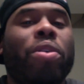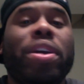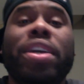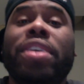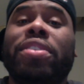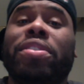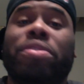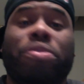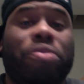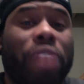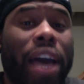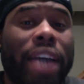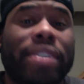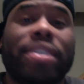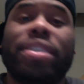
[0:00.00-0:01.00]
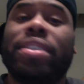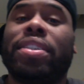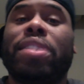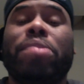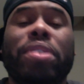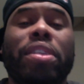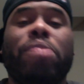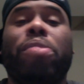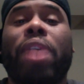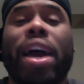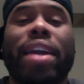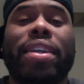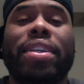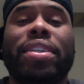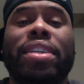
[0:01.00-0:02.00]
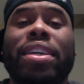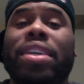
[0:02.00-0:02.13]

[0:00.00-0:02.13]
he's faster than Timothy Bradley.